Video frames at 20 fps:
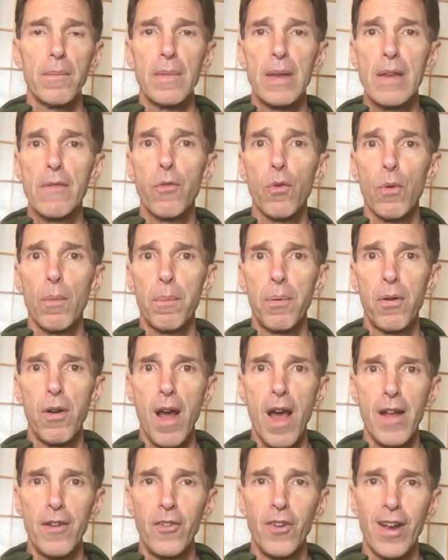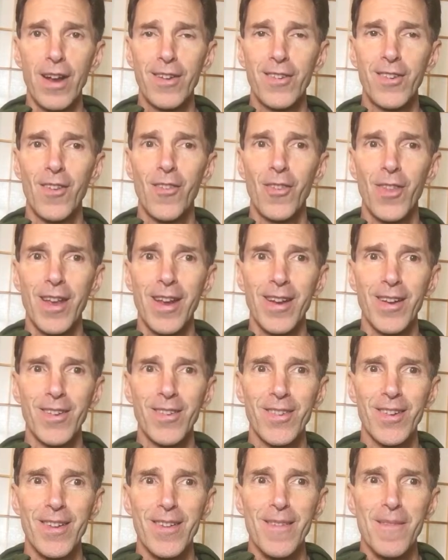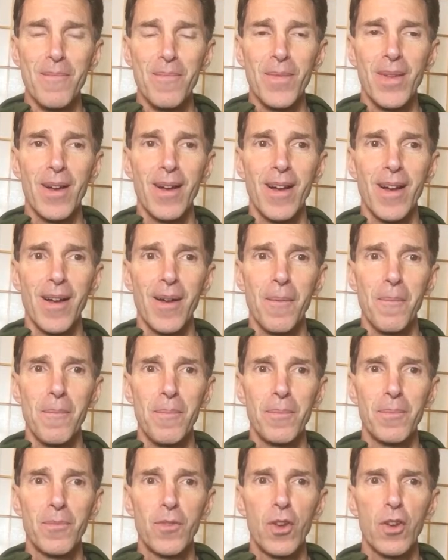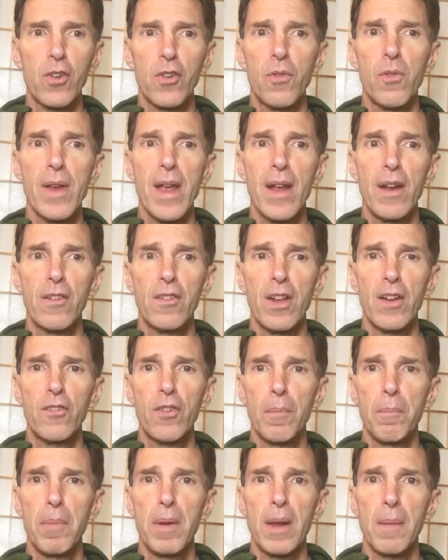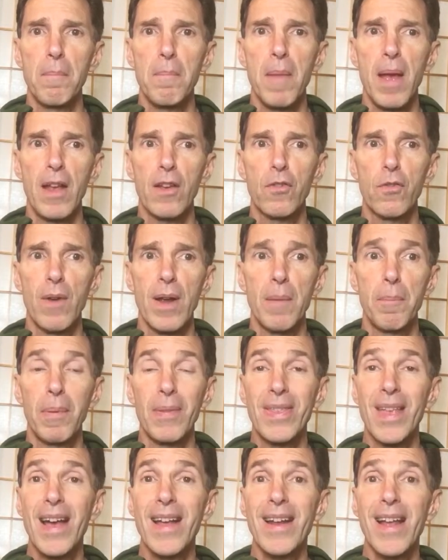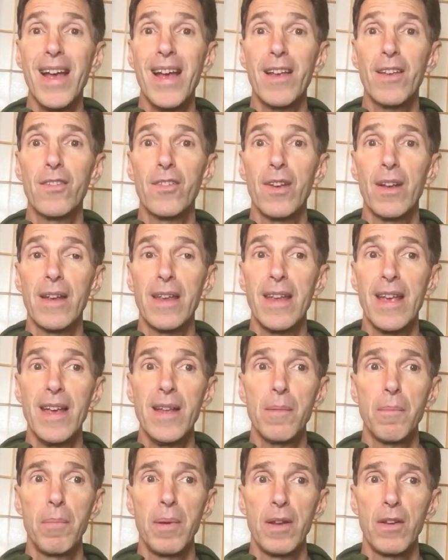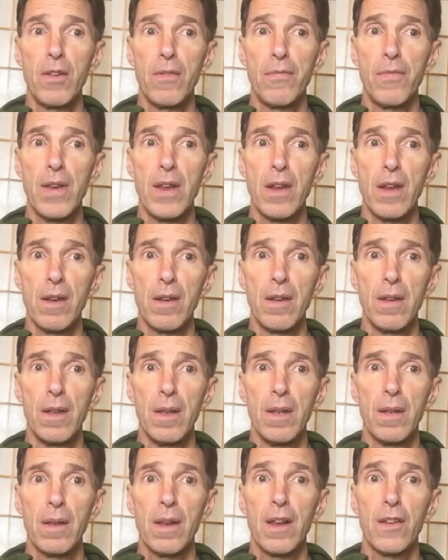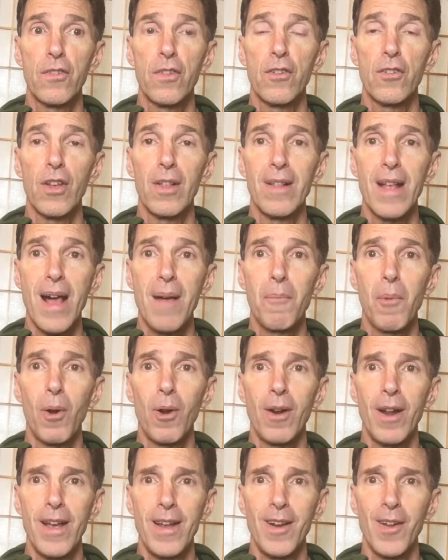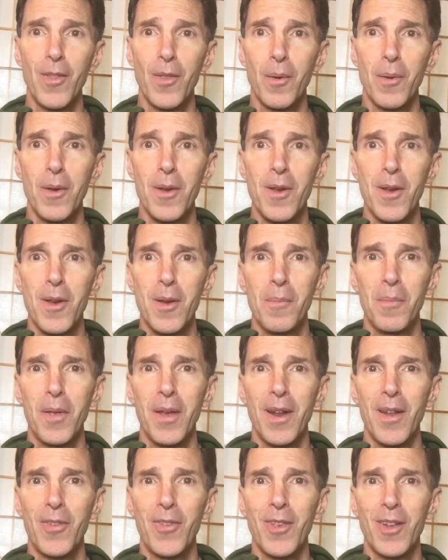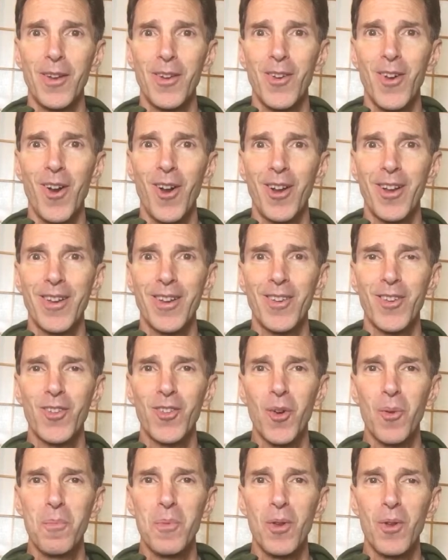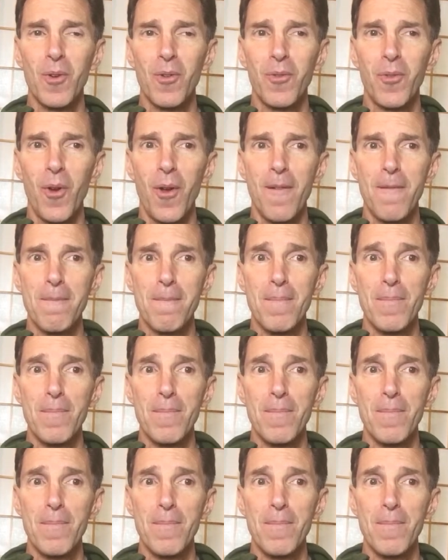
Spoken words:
evil projects and things, just create such a big mess, right? But that has, again, been defeated because there's a lot more light on the planet than dark. It's so beautiful.